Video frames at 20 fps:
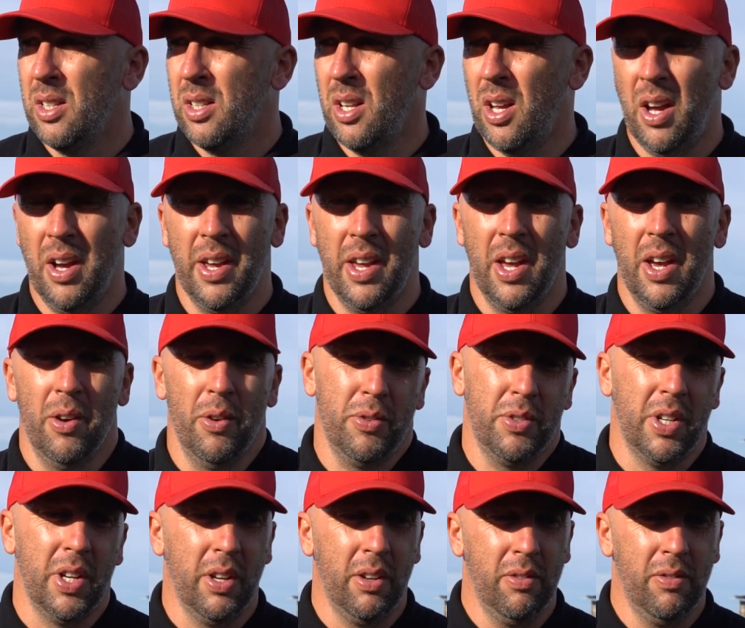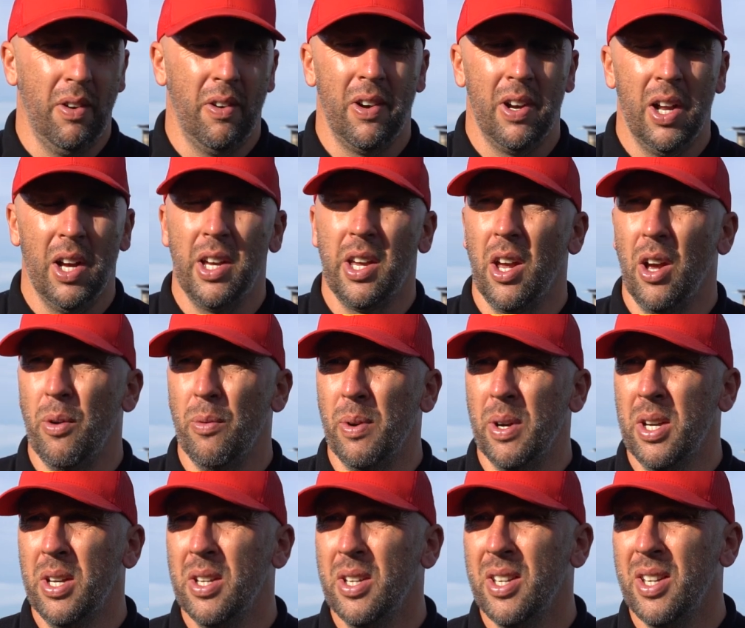Oh yeah, obviously very lucky, aren't
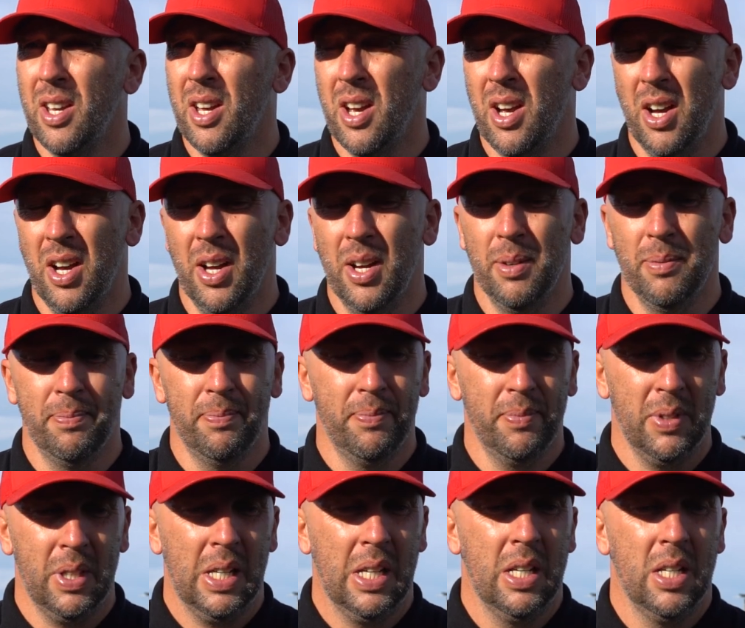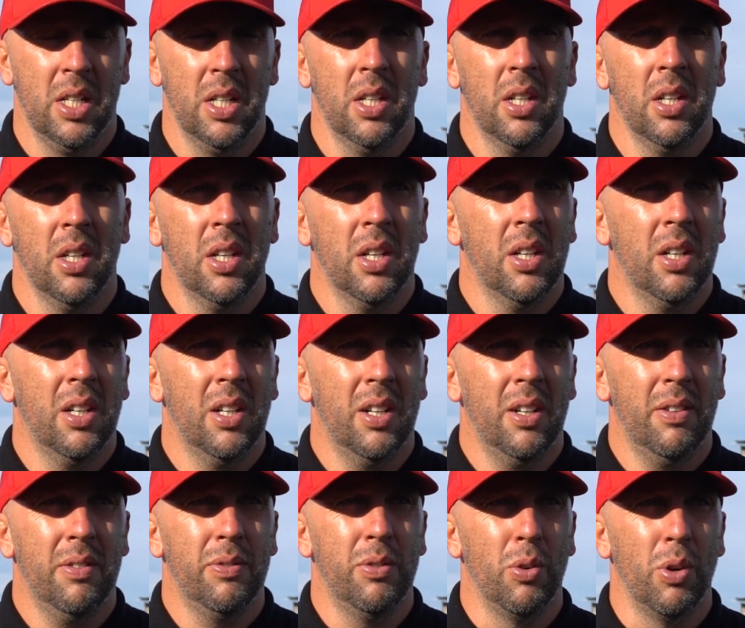we?
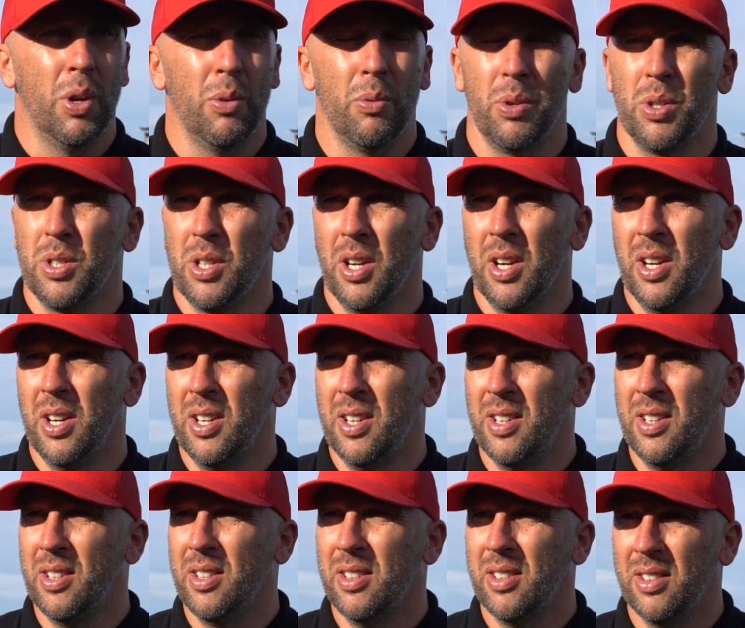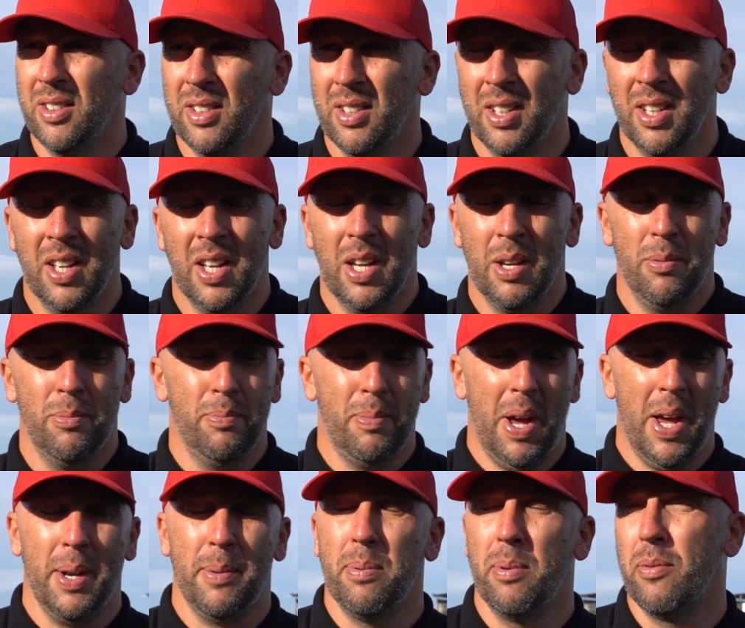Thought it was a
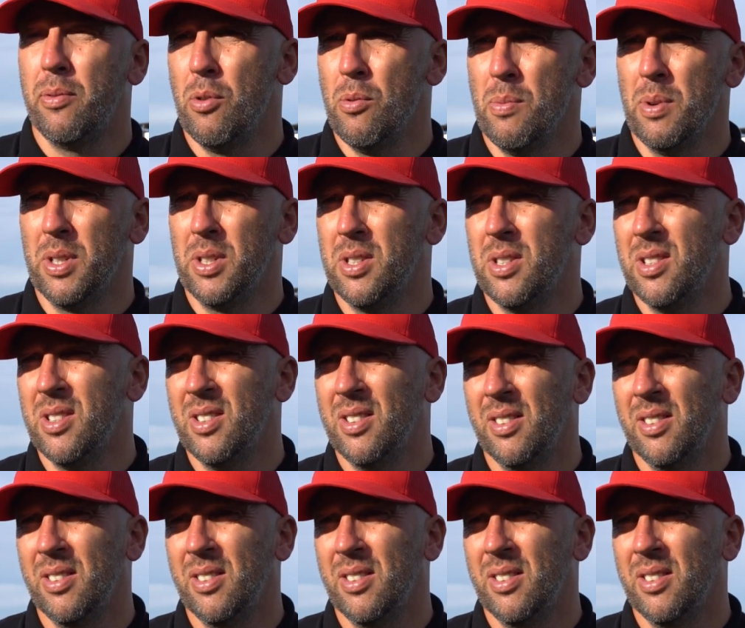bad performance.